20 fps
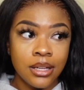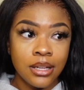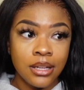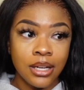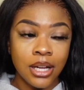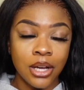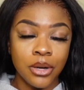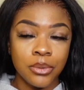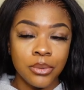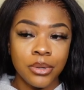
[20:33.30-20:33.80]

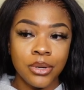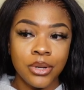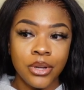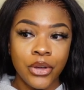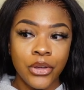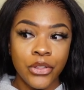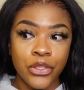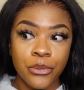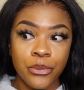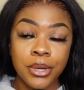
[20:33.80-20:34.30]
no
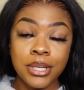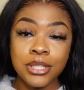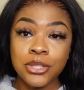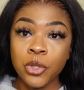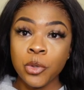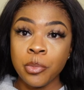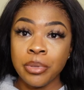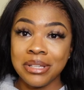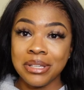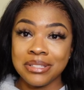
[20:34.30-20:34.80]
three
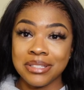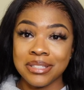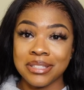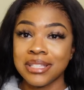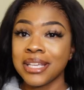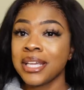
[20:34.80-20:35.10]
two pieces